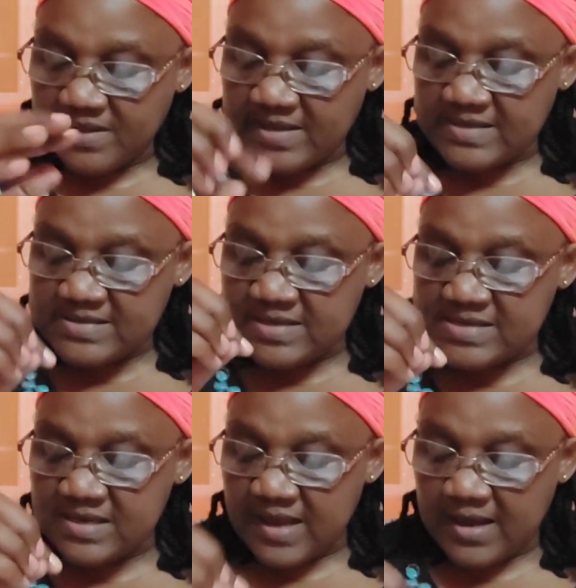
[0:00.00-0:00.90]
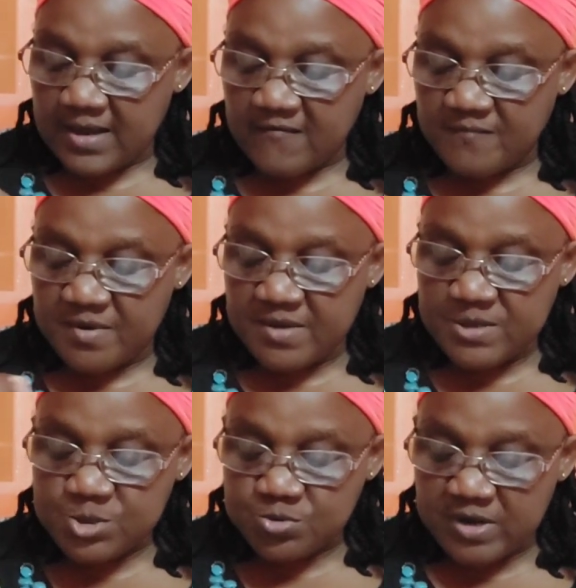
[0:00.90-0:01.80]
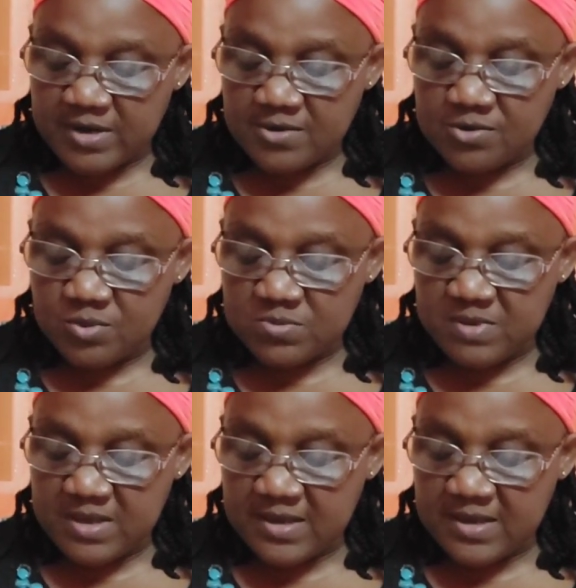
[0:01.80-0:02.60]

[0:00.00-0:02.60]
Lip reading: its lack of bringing strength, which may